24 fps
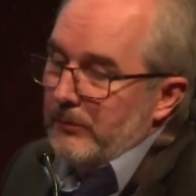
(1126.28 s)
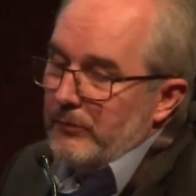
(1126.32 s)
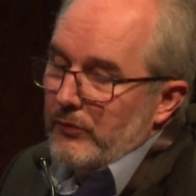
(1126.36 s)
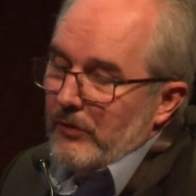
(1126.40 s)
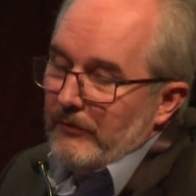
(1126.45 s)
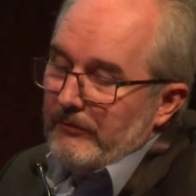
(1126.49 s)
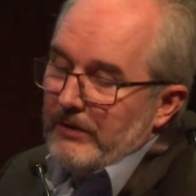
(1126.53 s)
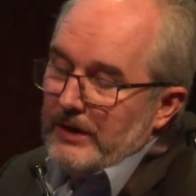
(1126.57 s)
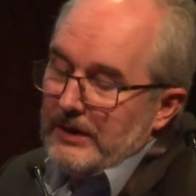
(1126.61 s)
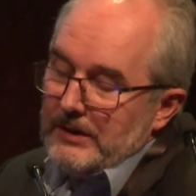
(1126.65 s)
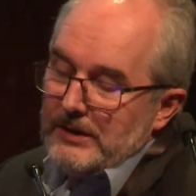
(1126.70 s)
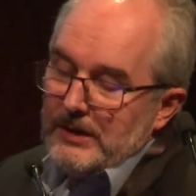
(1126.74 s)

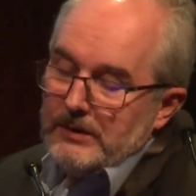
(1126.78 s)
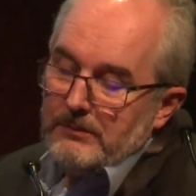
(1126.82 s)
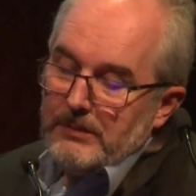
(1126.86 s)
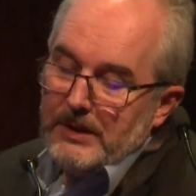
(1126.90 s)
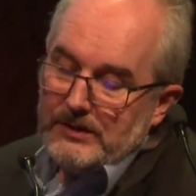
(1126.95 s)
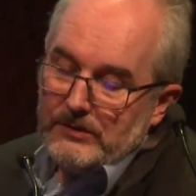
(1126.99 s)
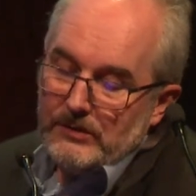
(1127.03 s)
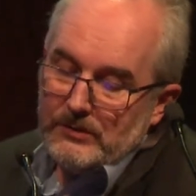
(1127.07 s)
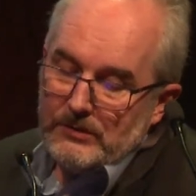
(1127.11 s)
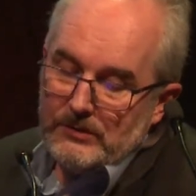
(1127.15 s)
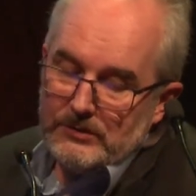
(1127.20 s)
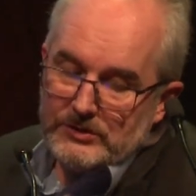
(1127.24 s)
provided by
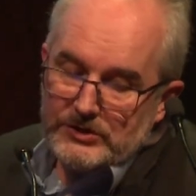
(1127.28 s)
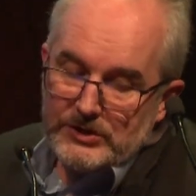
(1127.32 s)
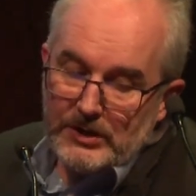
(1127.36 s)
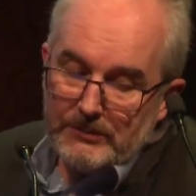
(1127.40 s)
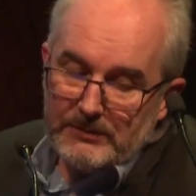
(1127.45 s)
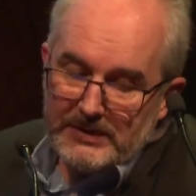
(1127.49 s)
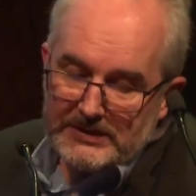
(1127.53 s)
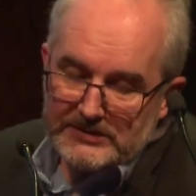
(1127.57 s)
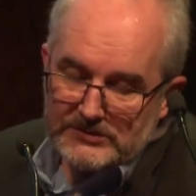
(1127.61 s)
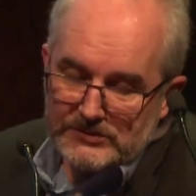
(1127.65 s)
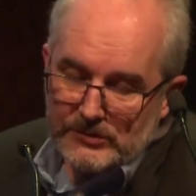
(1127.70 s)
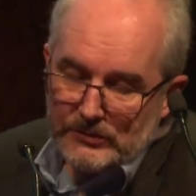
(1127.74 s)
the
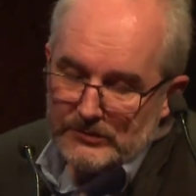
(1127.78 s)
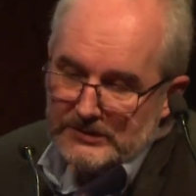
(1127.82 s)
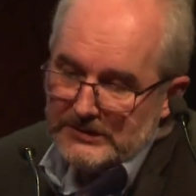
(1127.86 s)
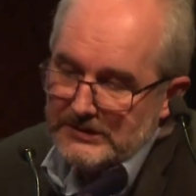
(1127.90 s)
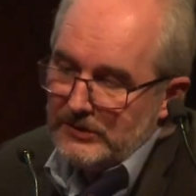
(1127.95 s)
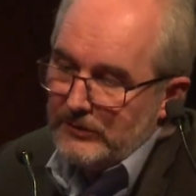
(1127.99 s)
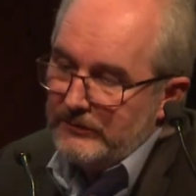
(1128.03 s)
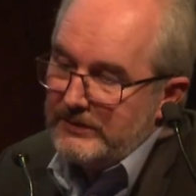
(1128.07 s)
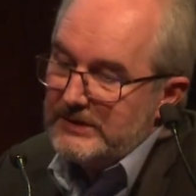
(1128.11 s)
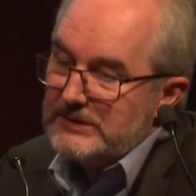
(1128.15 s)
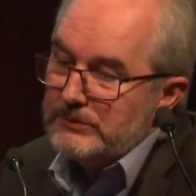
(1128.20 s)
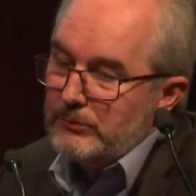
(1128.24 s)
German study,
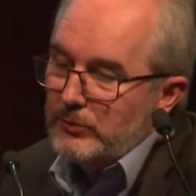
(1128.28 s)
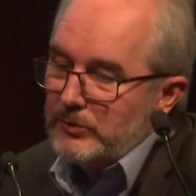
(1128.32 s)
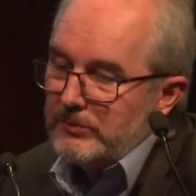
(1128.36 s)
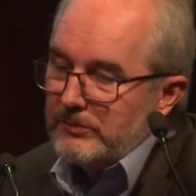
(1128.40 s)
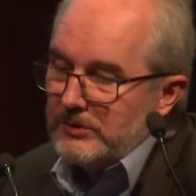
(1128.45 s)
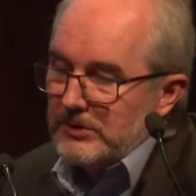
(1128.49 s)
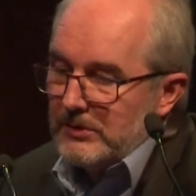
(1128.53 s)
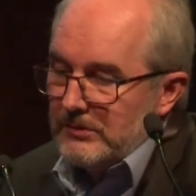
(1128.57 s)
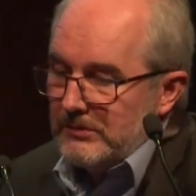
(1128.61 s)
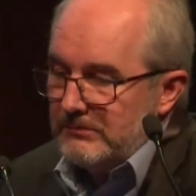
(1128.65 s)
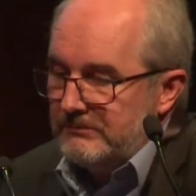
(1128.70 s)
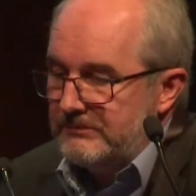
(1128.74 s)
the
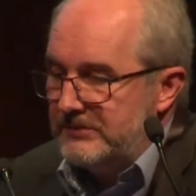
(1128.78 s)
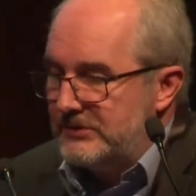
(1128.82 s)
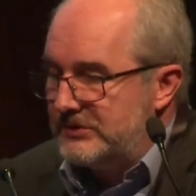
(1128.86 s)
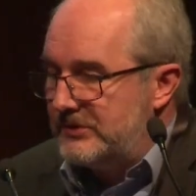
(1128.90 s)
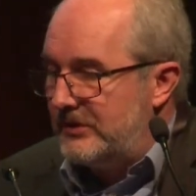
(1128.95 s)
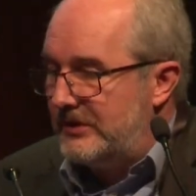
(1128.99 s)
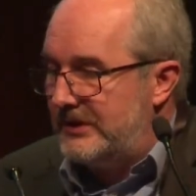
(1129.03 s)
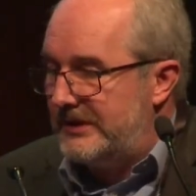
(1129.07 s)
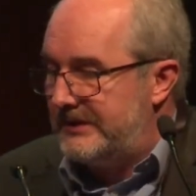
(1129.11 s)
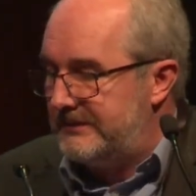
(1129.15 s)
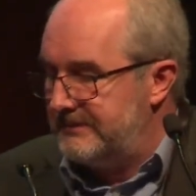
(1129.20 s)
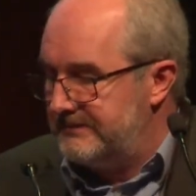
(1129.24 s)
Bismuth
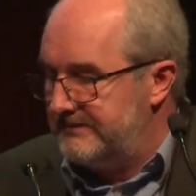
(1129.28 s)
study.